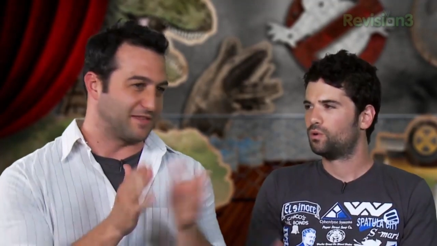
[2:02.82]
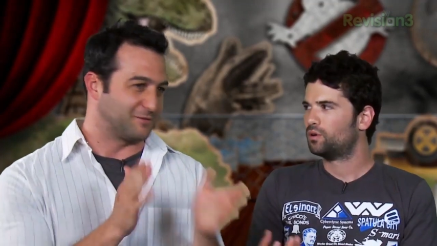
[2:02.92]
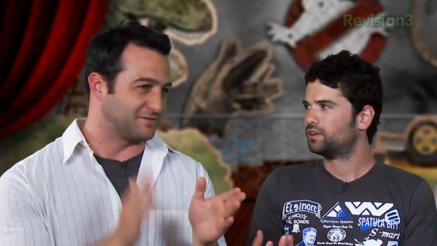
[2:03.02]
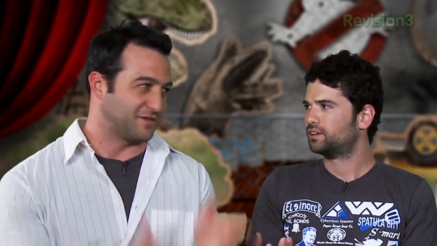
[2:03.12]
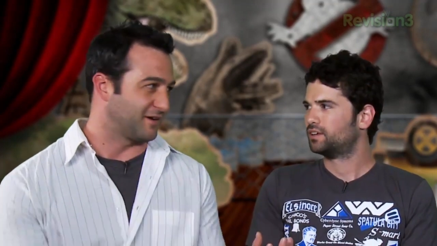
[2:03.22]
Speaker 1: everything
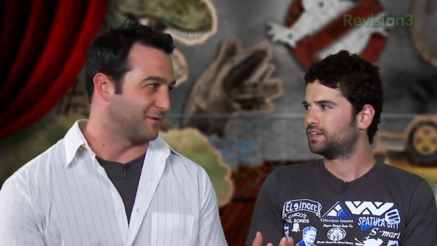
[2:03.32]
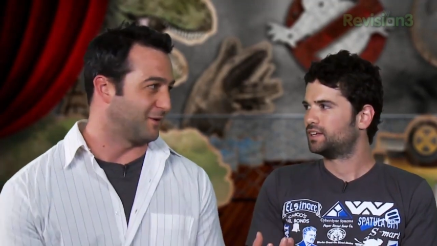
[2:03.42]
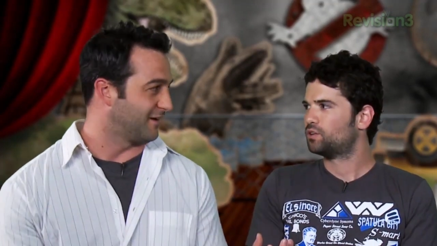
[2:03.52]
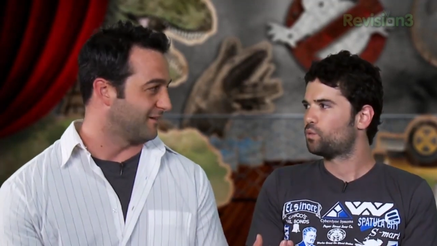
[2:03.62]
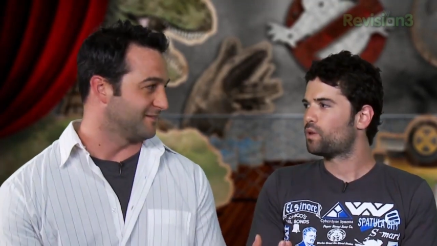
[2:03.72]
was very
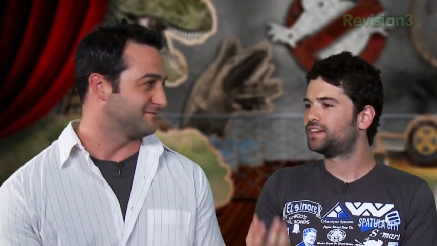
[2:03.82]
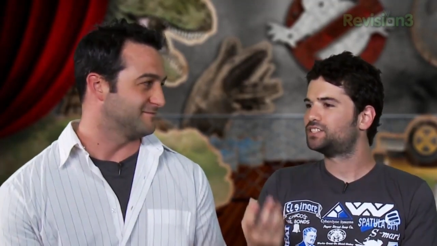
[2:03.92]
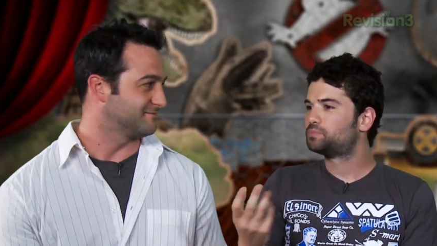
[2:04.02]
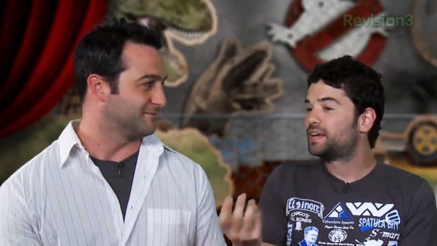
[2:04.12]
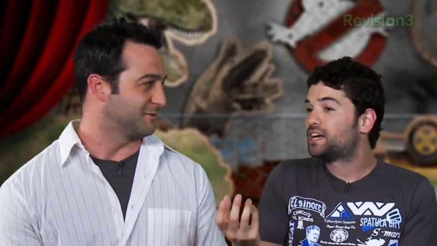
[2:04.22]
well. Where
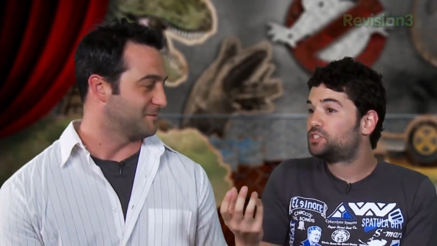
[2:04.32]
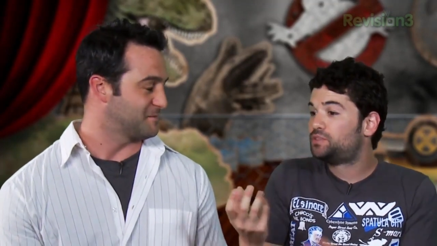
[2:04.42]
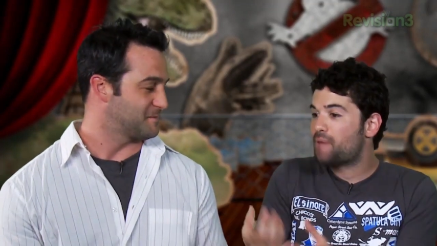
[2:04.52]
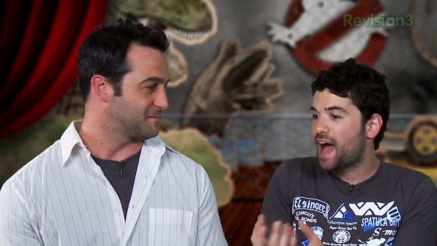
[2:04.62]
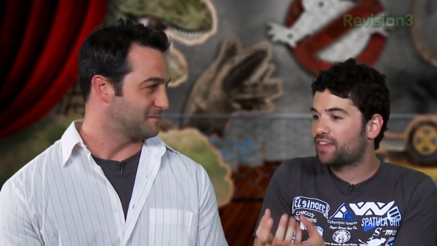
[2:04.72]
Speaker 2: just because
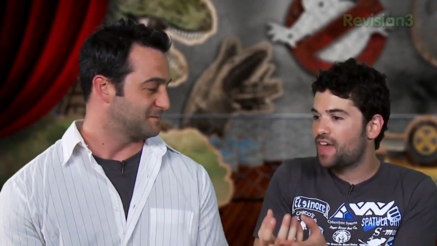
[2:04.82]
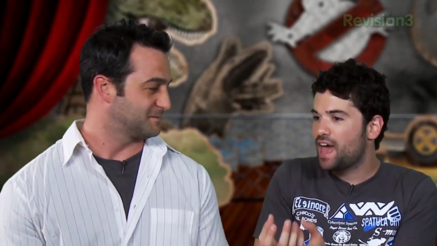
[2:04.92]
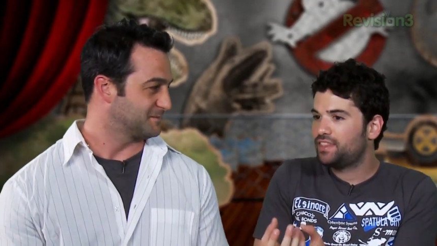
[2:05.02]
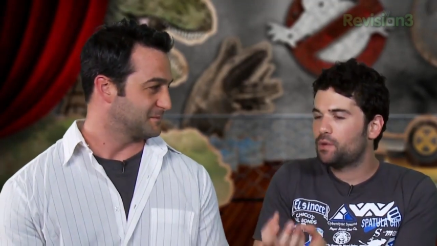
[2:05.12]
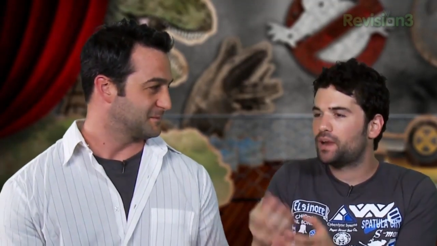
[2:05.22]
back
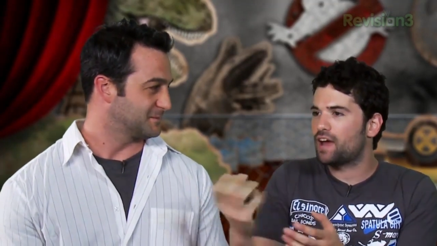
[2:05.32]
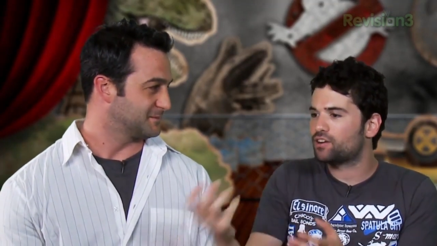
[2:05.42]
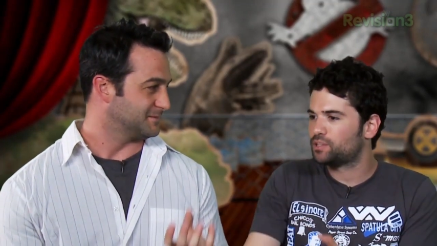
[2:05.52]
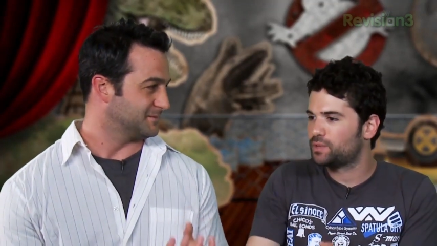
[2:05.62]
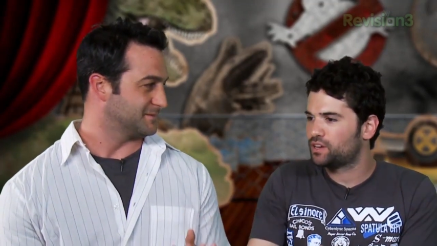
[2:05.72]
then they would air
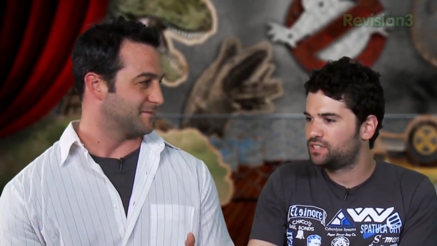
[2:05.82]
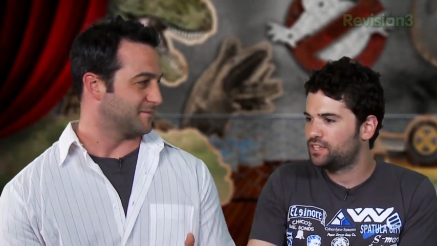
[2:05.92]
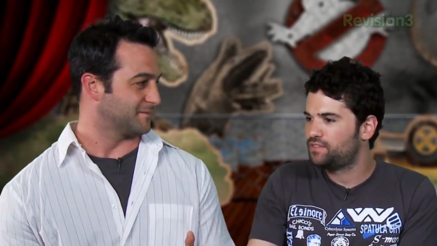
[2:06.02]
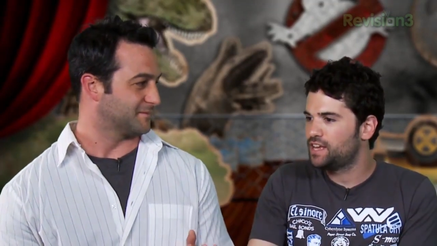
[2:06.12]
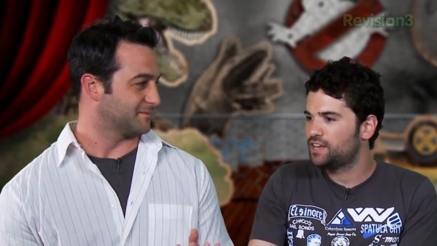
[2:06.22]
something on
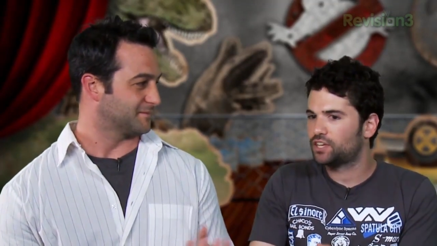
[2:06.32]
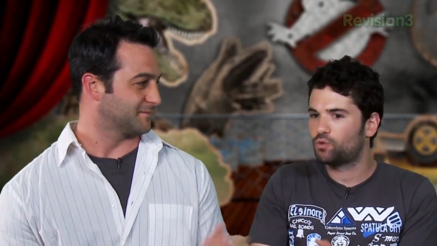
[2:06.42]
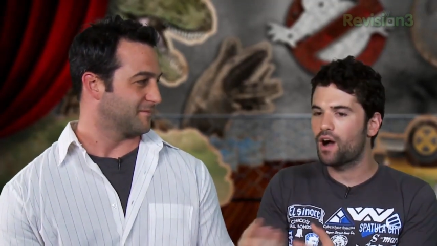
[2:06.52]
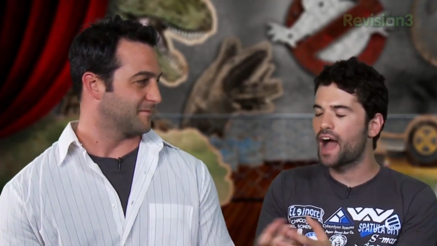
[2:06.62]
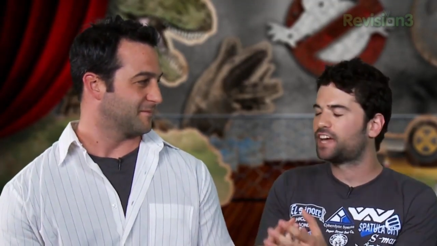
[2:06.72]
TV, and it's like,
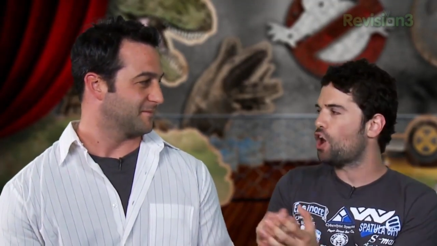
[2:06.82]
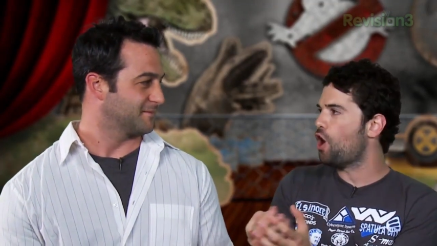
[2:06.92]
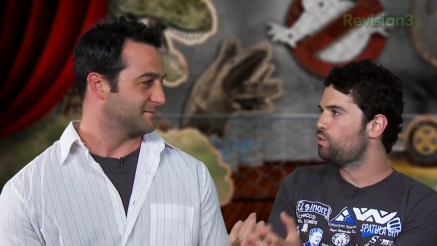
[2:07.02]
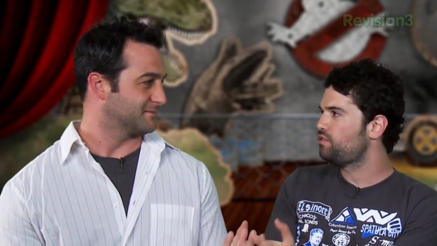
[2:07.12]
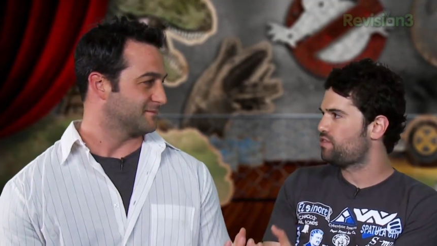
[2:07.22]
wow, I could
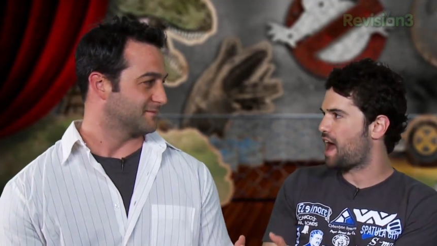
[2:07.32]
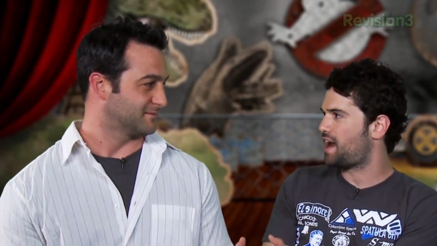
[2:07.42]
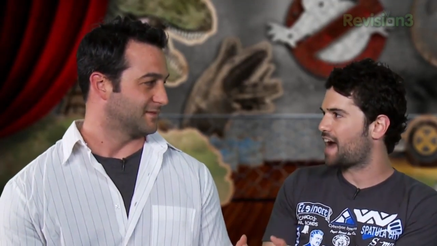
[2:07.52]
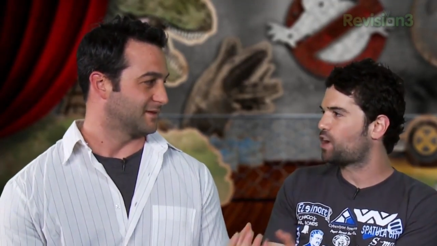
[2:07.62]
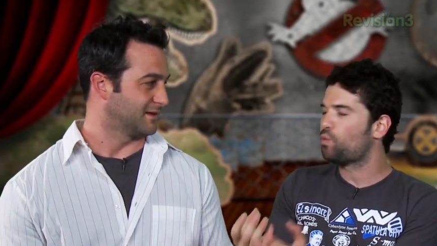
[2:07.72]
own that.
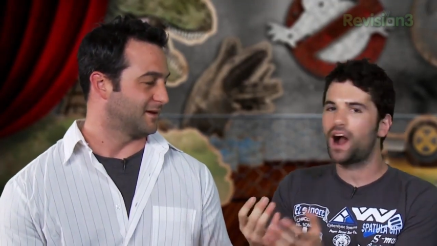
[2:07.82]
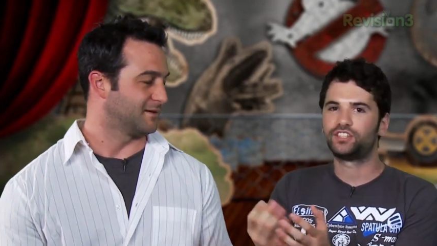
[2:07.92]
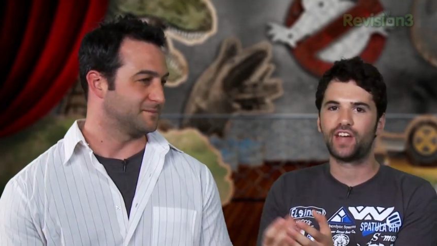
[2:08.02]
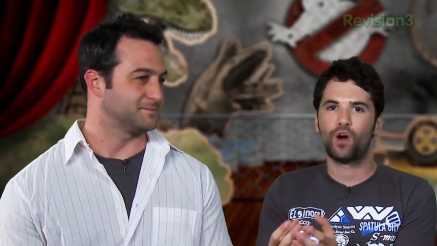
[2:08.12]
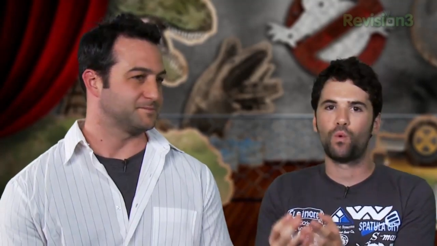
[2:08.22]
I could yeah.
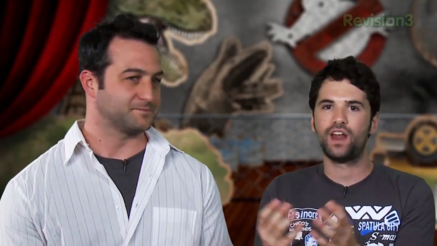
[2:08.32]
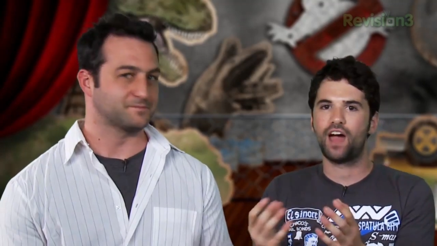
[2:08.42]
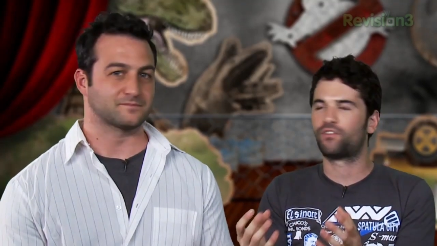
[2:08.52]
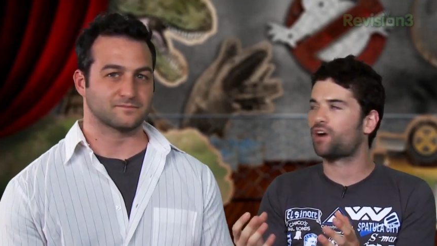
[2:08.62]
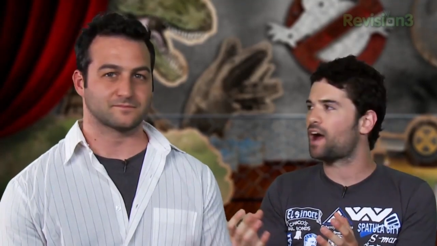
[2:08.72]
watch that
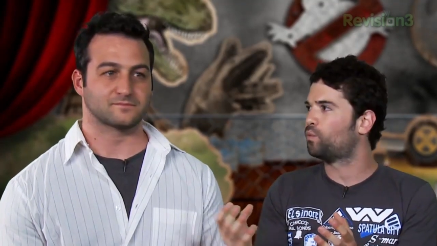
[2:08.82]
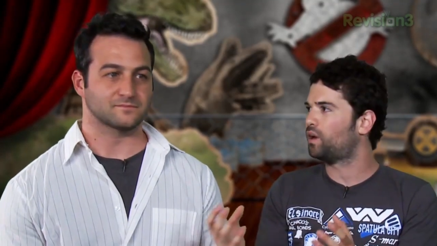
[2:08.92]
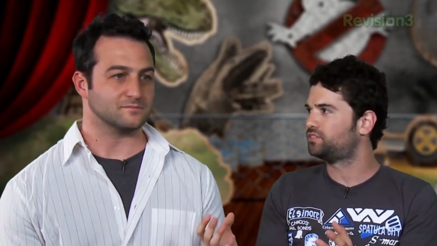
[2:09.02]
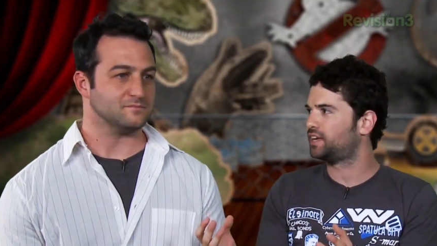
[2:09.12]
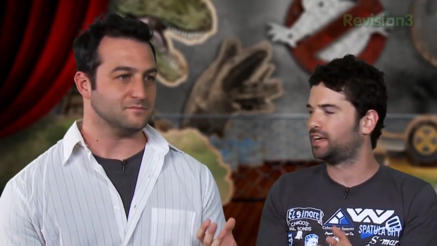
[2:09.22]
whenever I
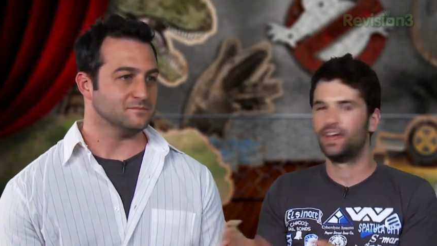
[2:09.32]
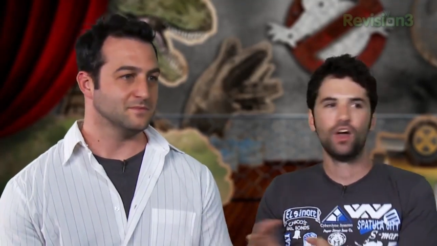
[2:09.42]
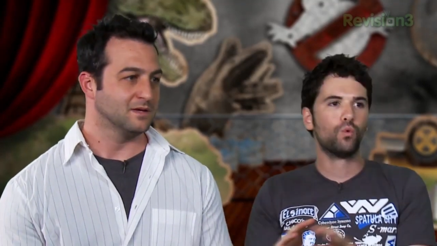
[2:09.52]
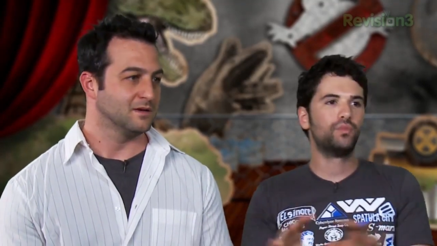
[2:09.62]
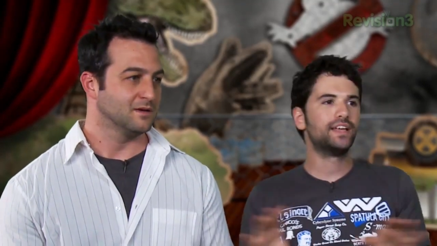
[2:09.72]
wanted. Yeah.
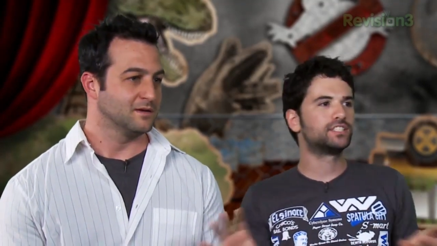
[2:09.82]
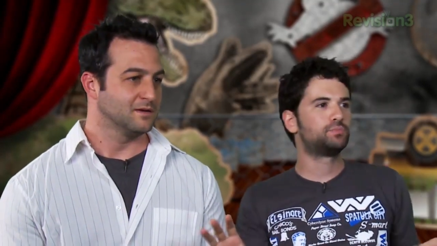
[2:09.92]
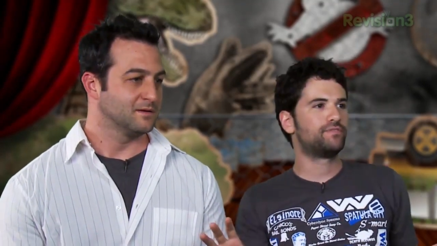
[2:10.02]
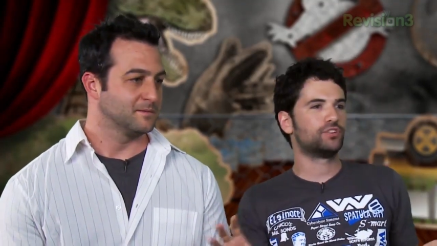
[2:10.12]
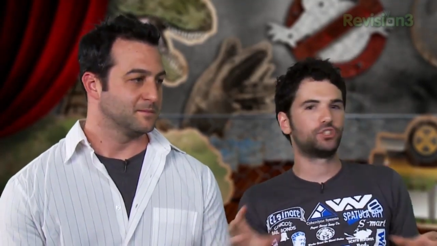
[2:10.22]
This is
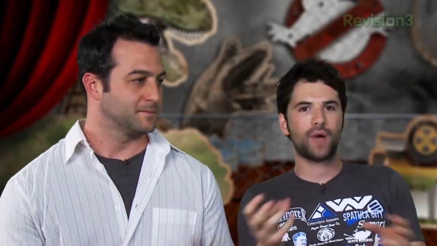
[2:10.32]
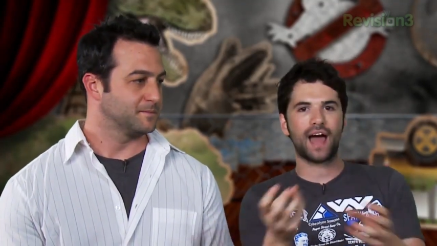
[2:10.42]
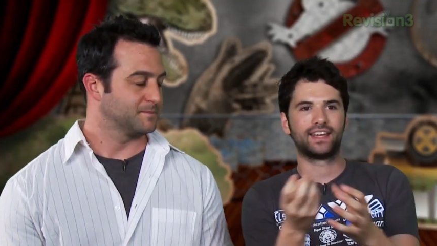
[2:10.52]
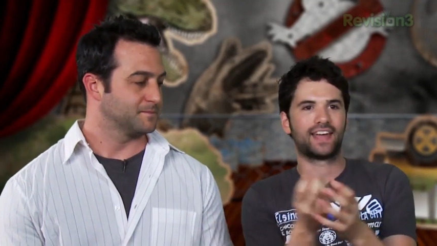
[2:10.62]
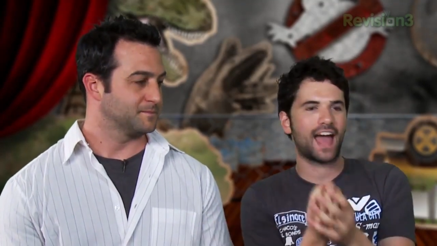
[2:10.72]
so you had to